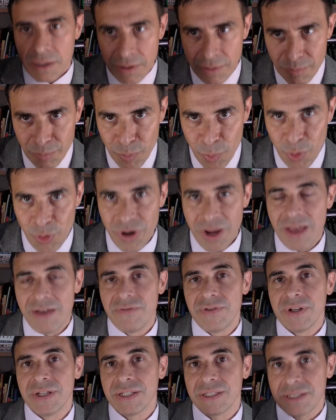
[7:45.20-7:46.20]
more
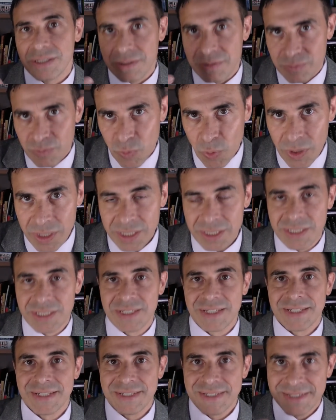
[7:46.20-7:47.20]
evidence,
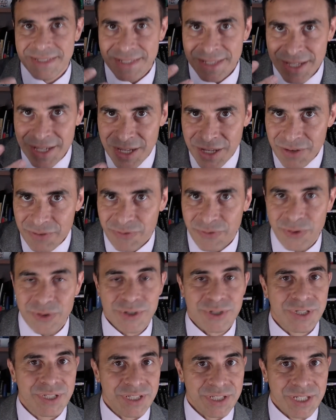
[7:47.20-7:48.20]
witnesses,
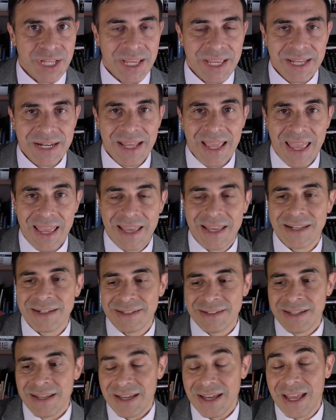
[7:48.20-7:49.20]
first, second hand
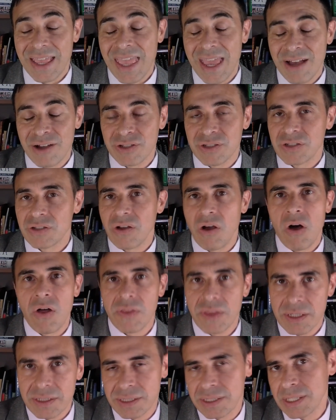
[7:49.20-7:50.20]
accounts, all
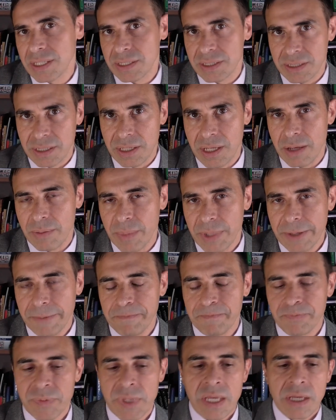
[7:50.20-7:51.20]
these things that come in.
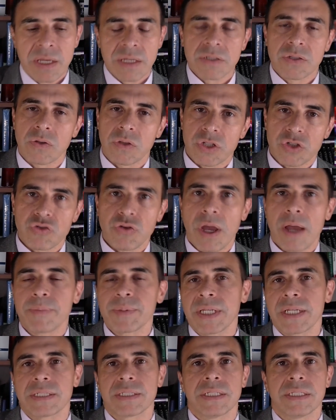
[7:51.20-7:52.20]
So the trap
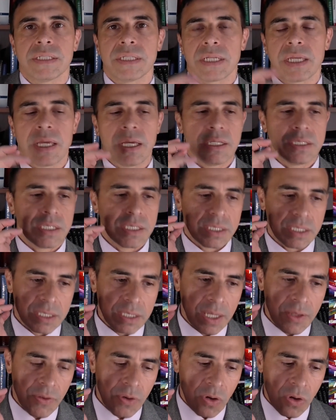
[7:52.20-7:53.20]
test is, again, just
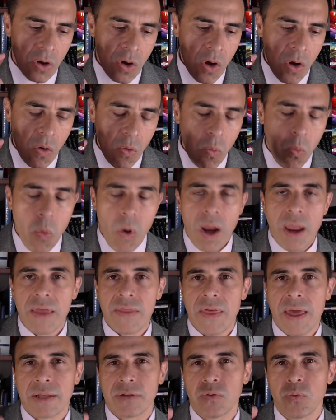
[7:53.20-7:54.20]
another way
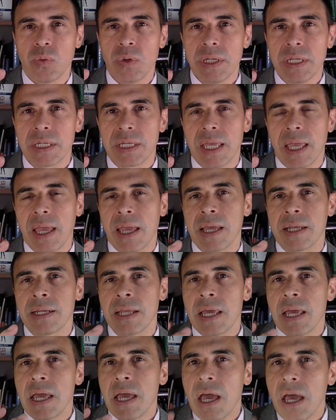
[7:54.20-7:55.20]
that we can
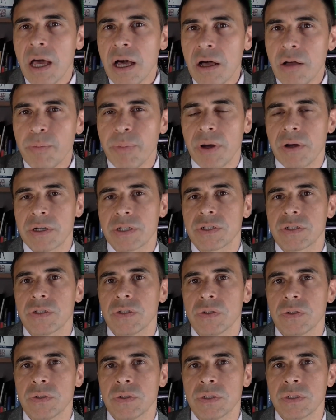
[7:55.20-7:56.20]
help our
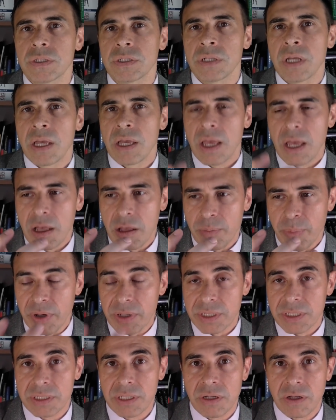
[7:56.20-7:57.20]
students, help
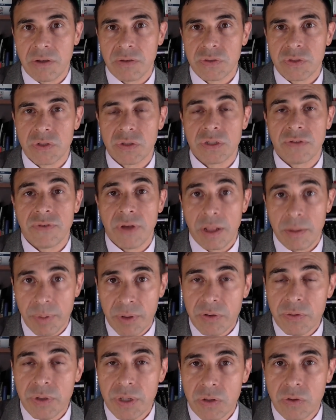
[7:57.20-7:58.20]
ourselves to develop
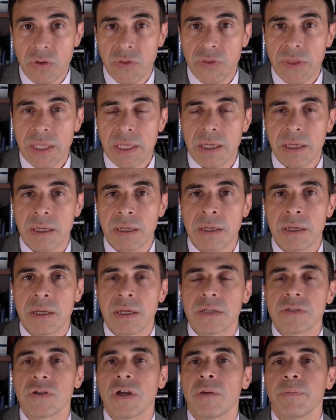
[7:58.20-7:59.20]
critical thinking,
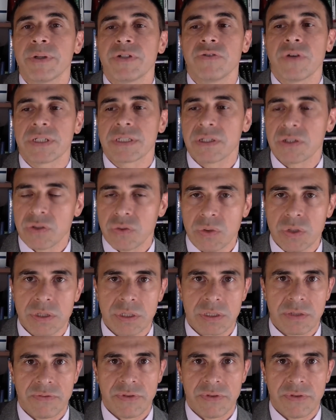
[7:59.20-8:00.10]
to help address the sources of